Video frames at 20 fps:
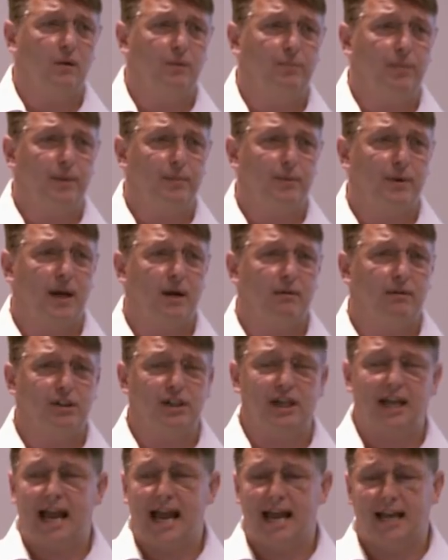a lot of people now
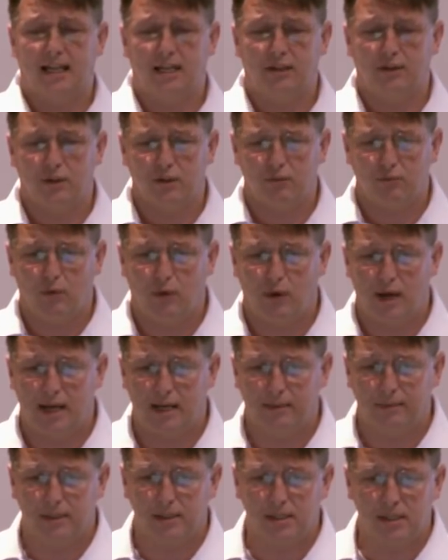actually handling those RAW
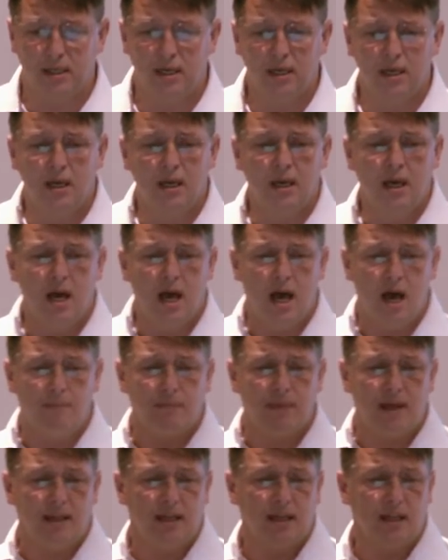elements.
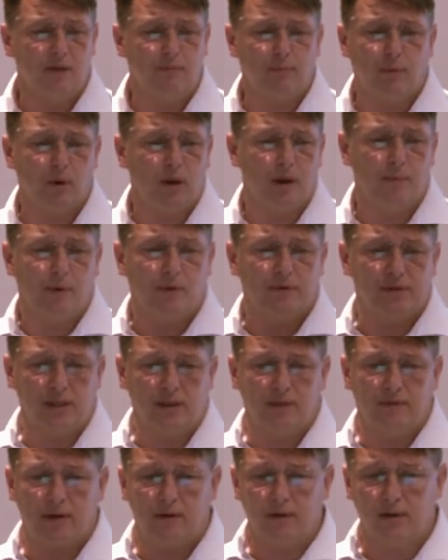And then I've brought up obviously
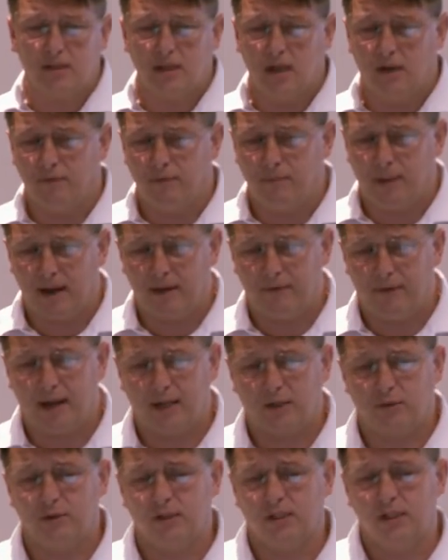the various other
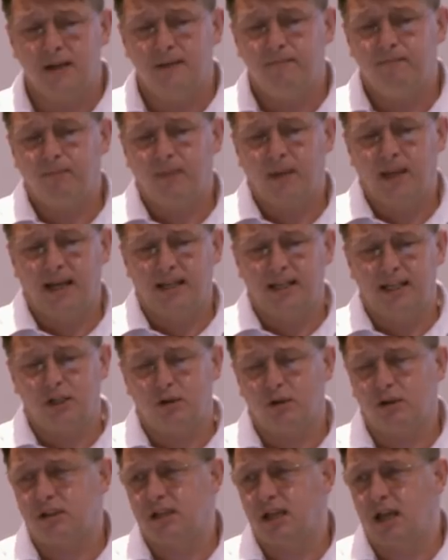manufacturers. And
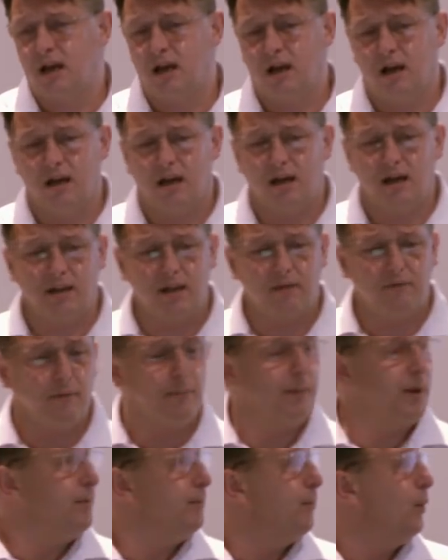interestingly, another